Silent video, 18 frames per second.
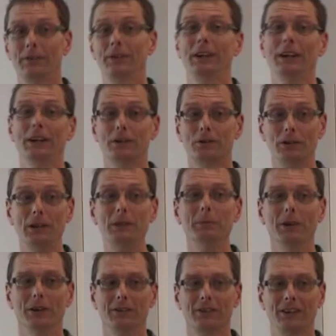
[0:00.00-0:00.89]
the
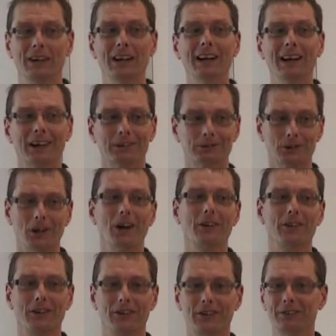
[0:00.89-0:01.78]
agreement,
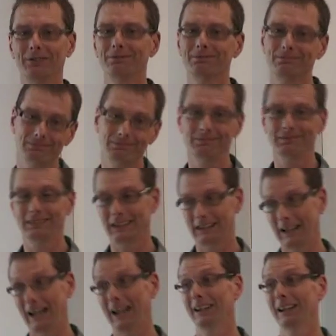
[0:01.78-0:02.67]
rather than
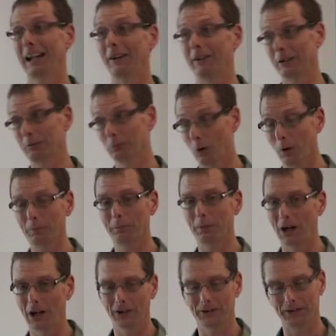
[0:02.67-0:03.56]
allowing one
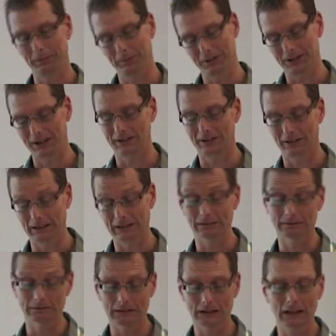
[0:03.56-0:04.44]
party, particularly
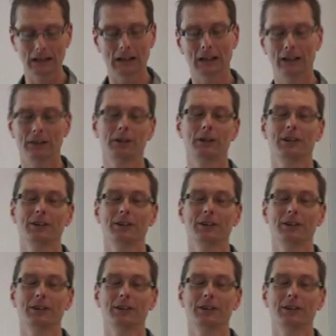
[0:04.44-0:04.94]
the